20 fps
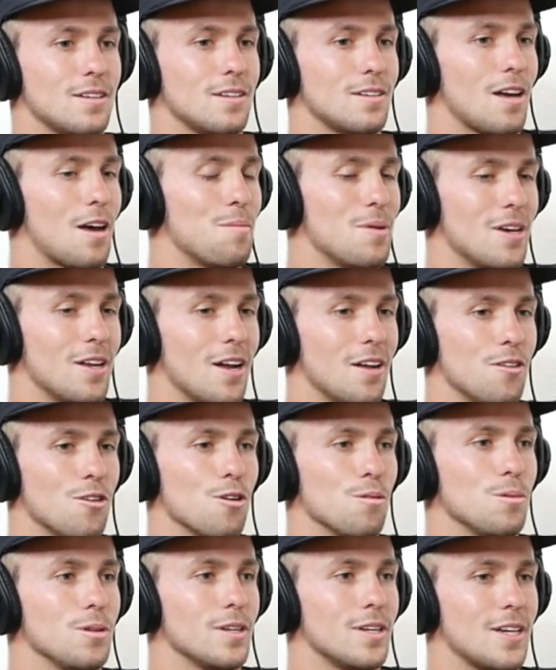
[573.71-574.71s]
I mean, I
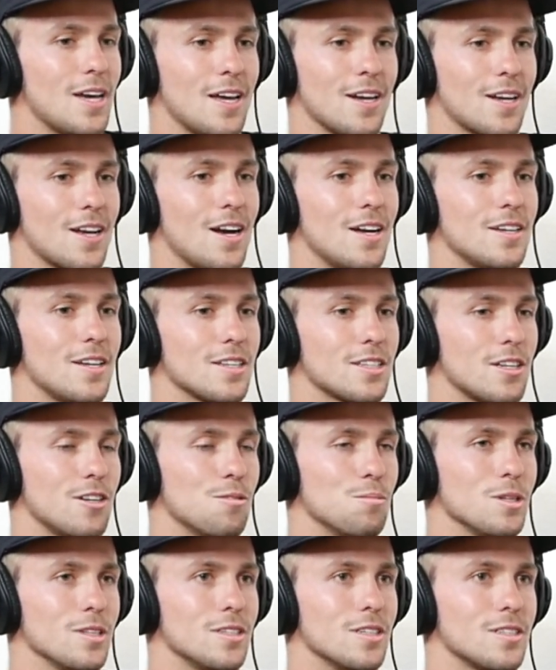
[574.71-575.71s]
normally, at a contest, I
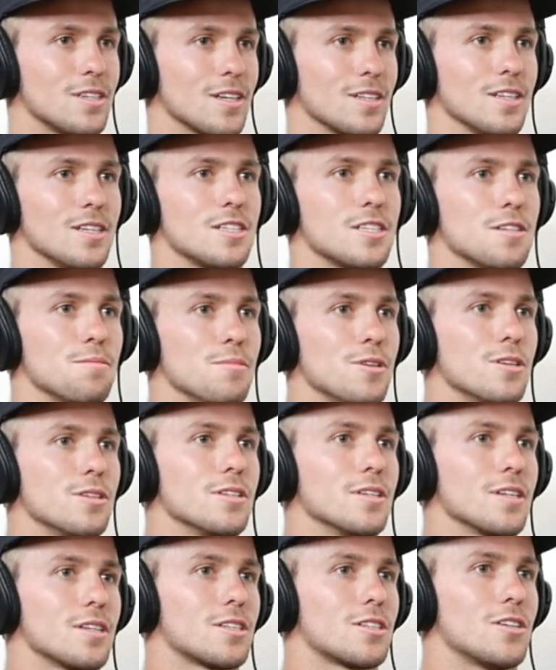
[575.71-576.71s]
normally just like listen to
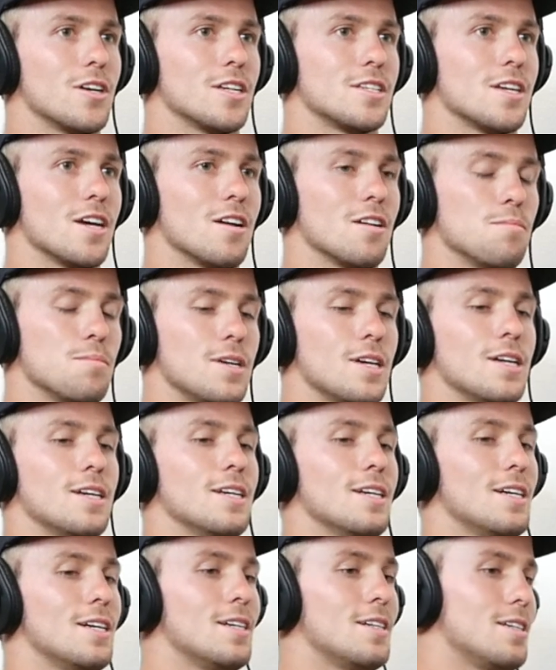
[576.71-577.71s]
music, stretch out a bit.
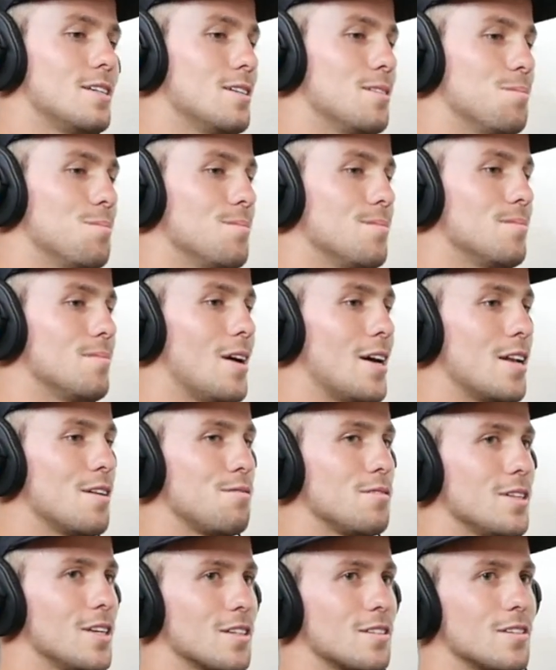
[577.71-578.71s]
Um, I
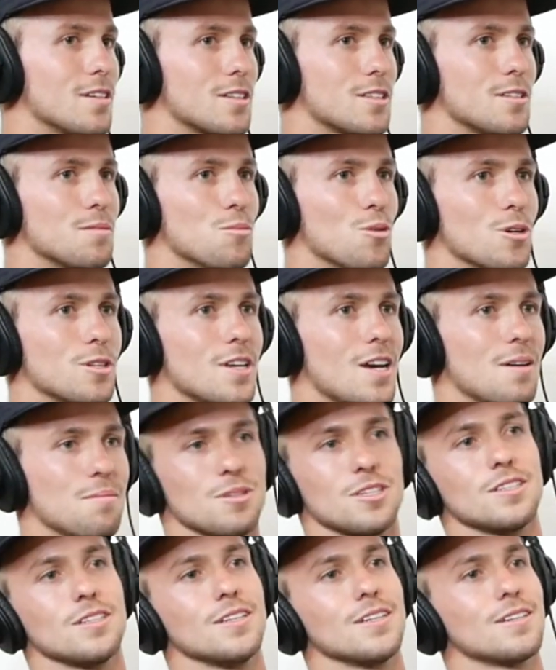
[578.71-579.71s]
definitely like took some more time
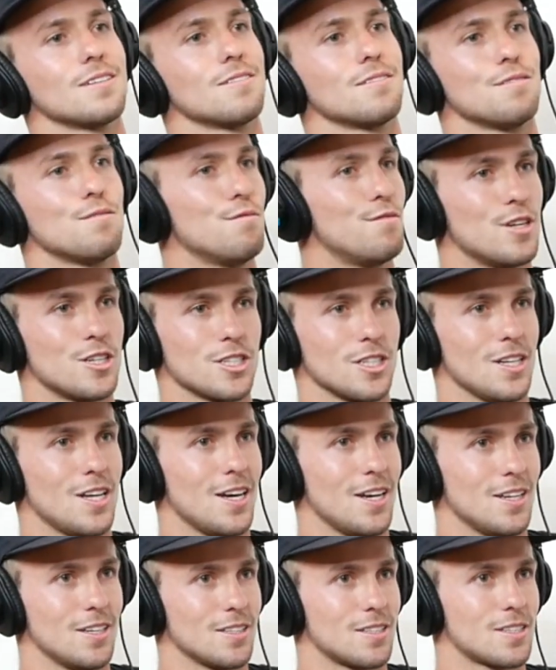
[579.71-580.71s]
just to, like
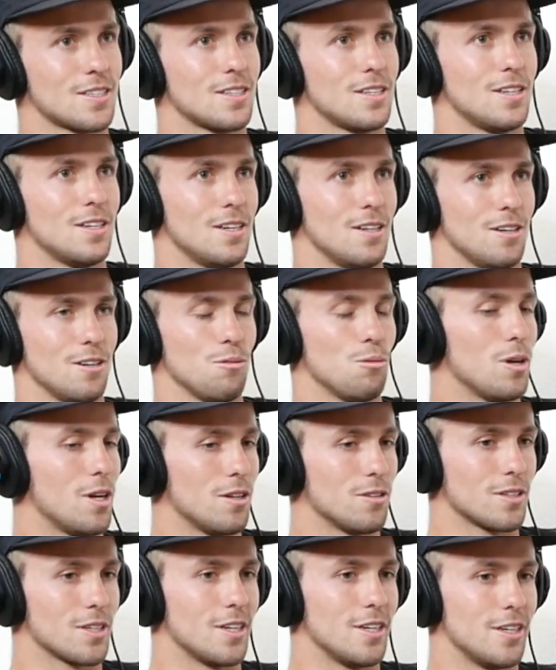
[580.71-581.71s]
visualize what I
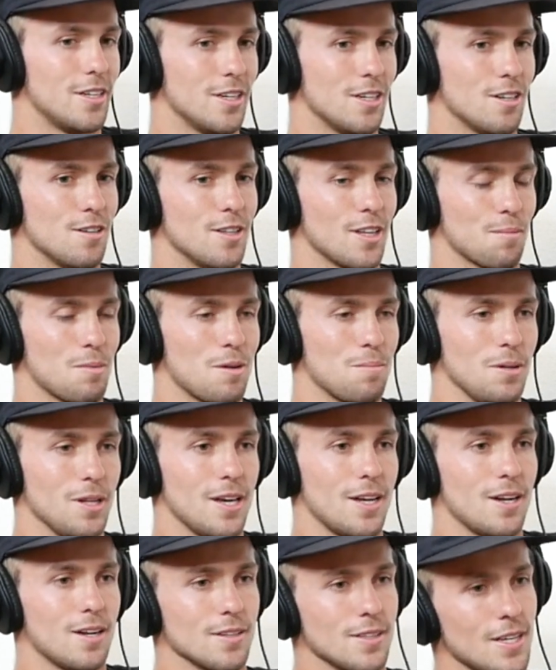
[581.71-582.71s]
was going to do and like my
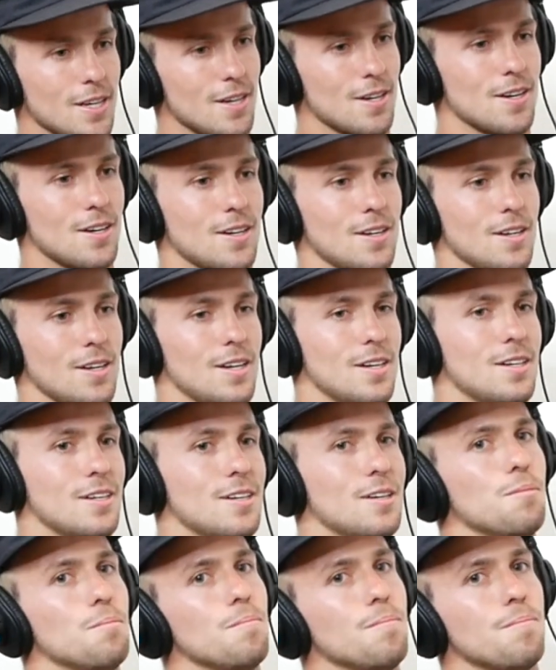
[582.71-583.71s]
plan out there.
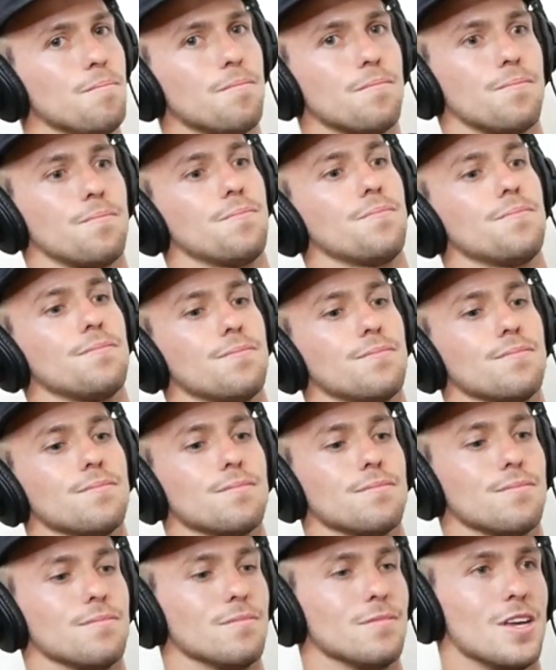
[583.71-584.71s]
Um,
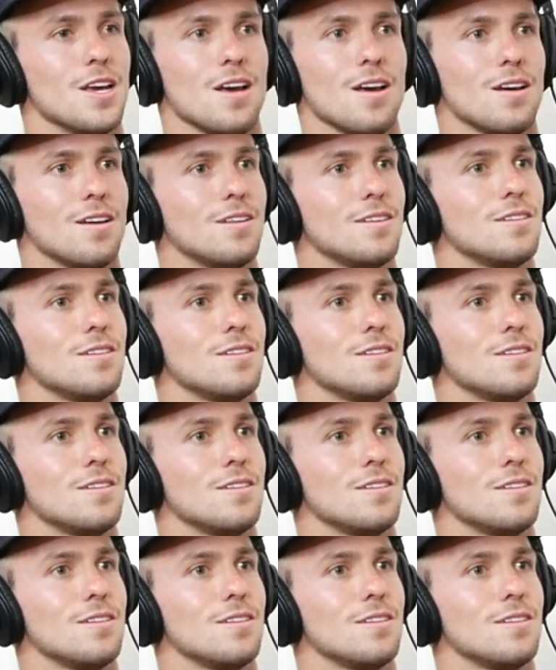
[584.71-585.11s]
yeah.